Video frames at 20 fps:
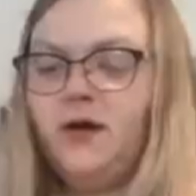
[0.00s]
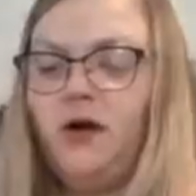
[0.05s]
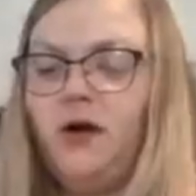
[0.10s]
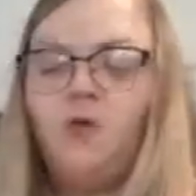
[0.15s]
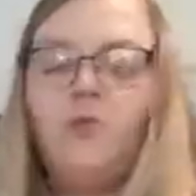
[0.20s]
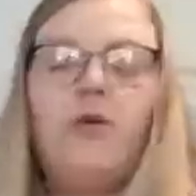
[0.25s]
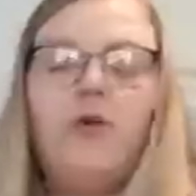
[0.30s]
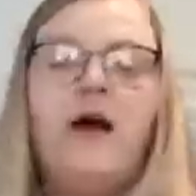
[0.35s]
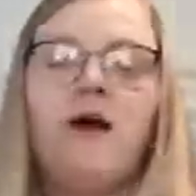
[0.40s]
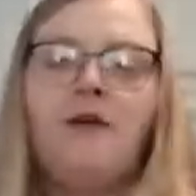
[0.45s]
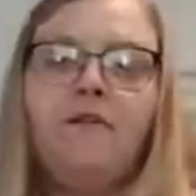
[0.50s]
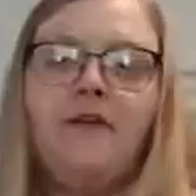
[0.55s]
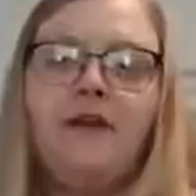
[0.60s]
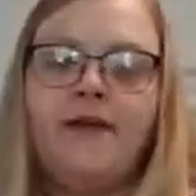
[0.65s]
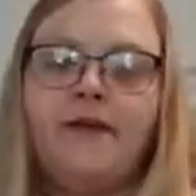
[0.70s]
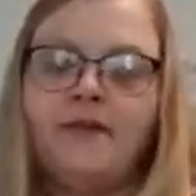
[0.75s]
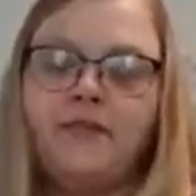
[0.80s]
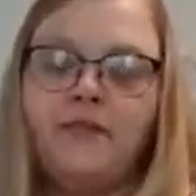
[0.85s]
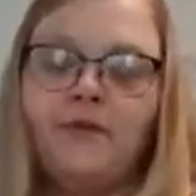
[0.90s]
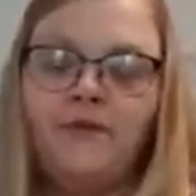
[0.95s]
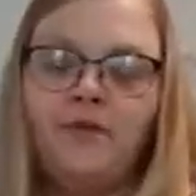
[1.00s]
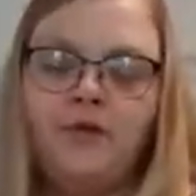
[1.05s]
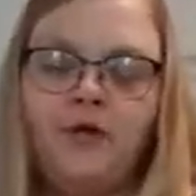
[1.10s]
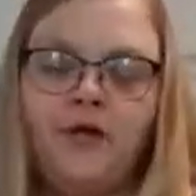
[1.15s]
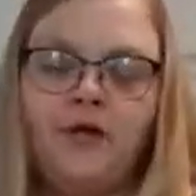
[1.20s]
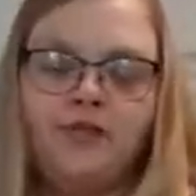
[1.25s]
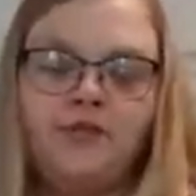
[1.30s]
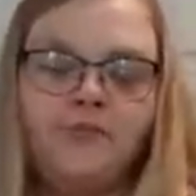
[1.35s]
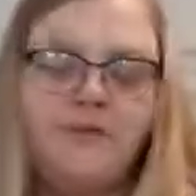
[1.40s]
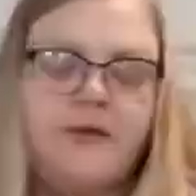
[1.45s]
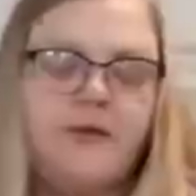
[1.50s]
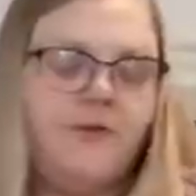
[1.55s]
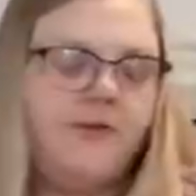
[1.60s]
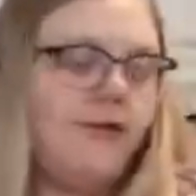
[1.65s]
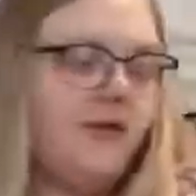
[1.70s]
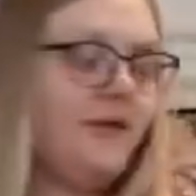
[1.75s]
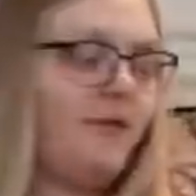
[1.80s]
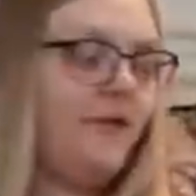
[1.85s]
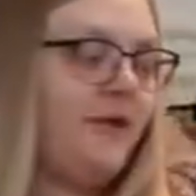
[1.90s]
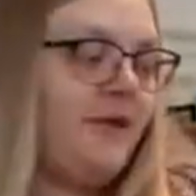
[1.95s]
a wow face if you're watching my
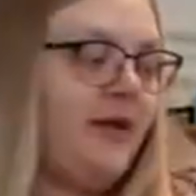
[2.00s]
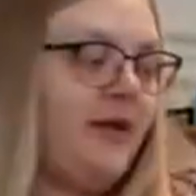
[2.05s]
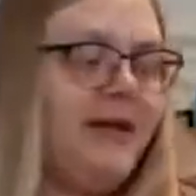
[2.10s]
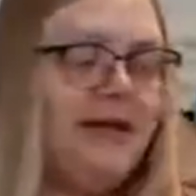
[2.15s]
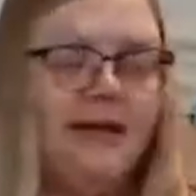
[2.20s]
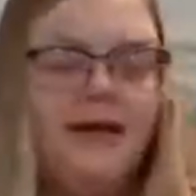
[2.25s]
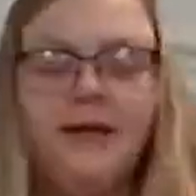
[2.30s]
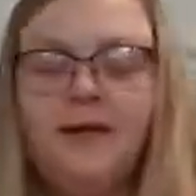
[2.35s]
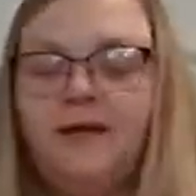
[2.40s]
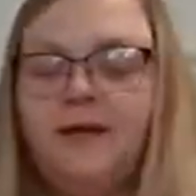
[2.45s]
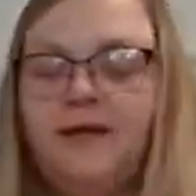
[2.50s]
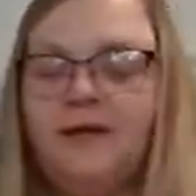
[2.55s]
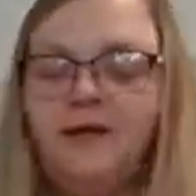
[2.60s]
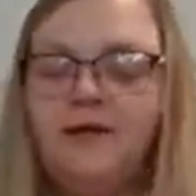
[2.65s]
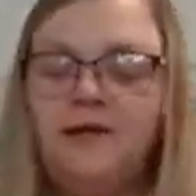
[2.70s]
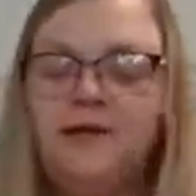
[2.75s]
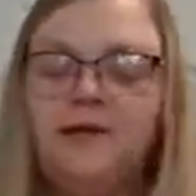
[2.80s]
replay.